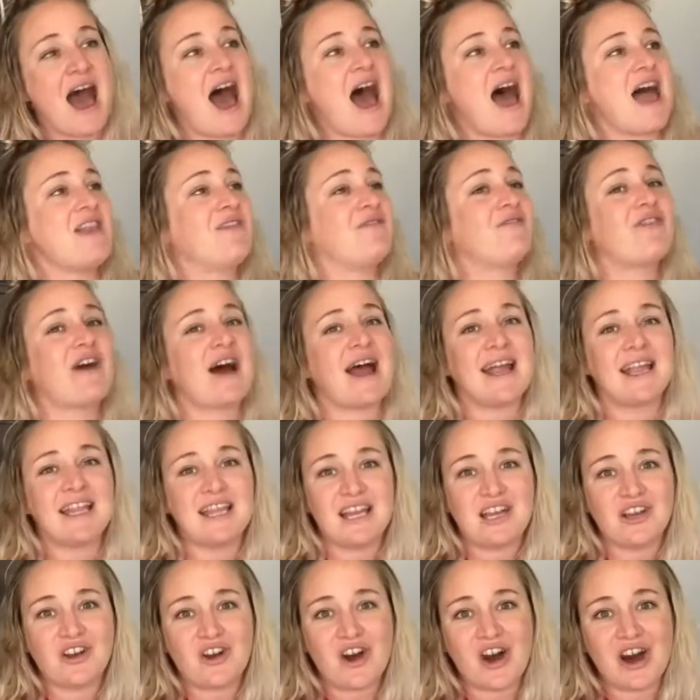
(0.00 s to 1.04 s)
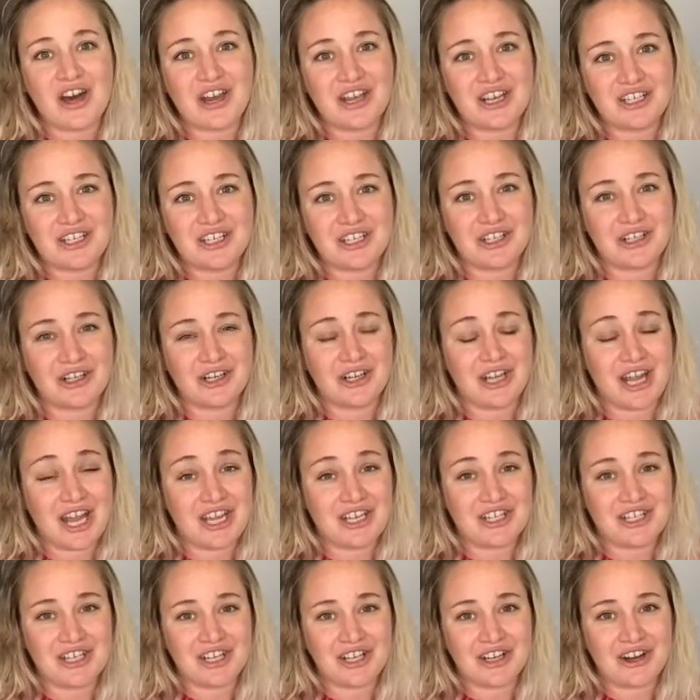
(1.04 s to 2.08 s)
inviting God
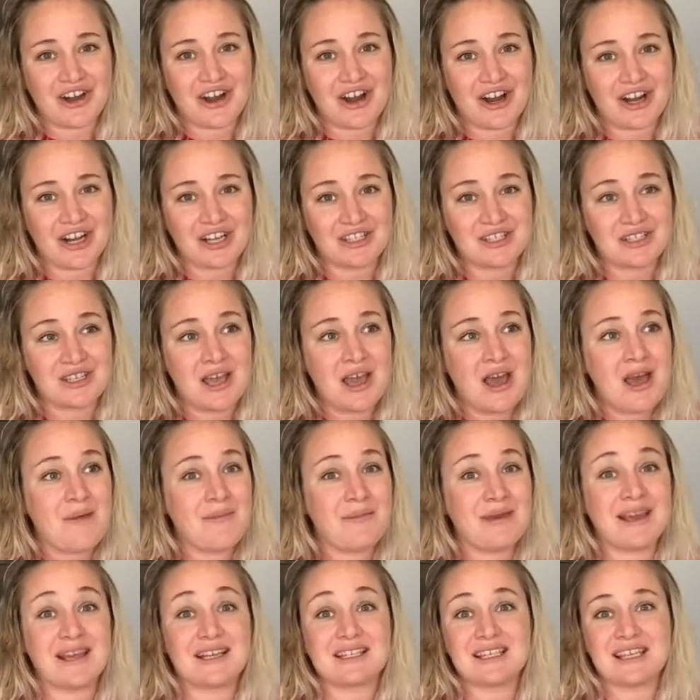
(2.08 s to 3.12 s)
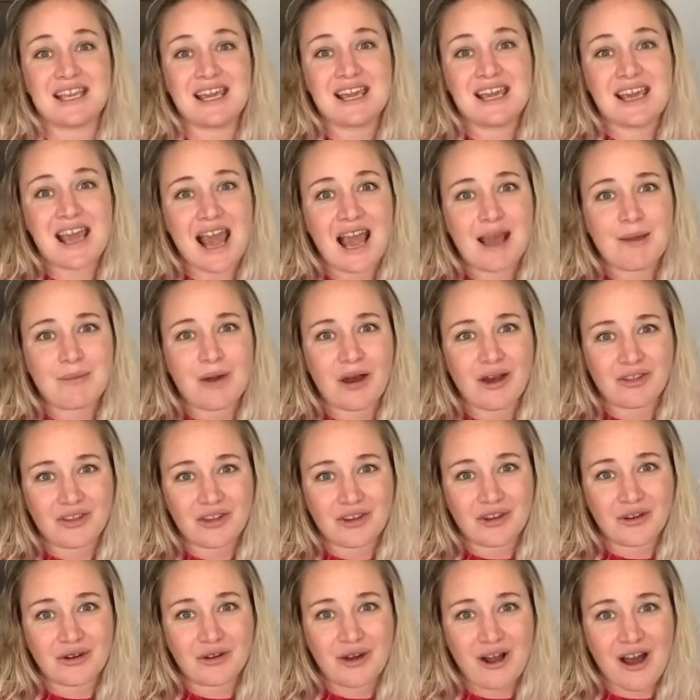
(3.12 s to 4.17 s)
into your hearts because He came on the
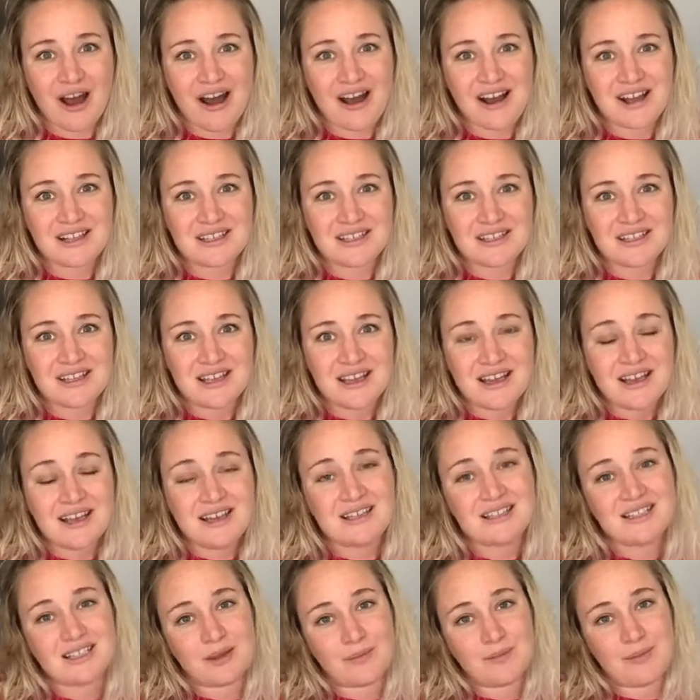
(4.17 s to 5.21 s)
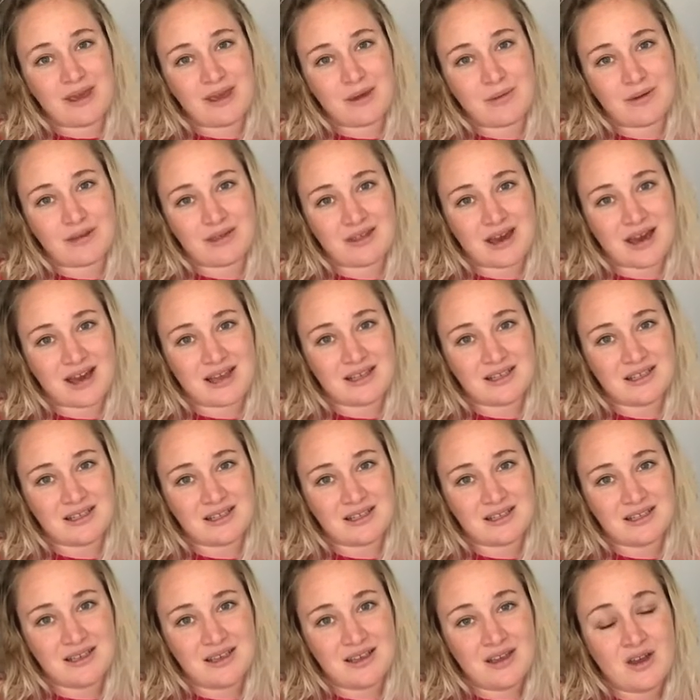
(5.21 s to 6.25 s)
cross to be with us.